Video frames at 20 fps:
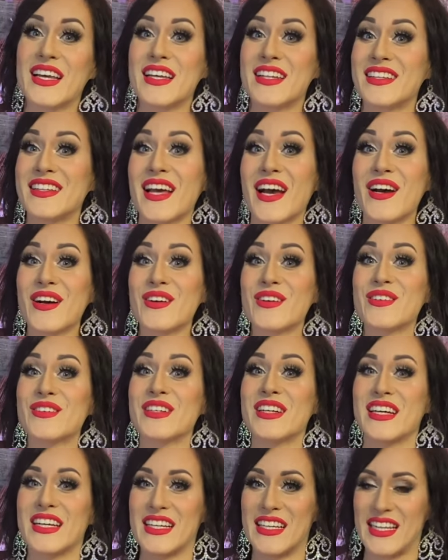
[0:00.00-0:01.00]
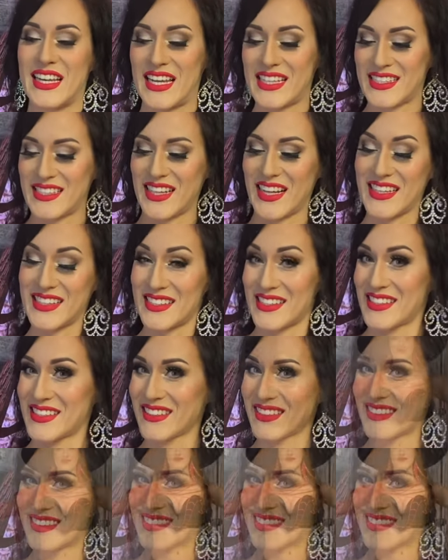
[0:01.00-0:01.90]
Now let's dance!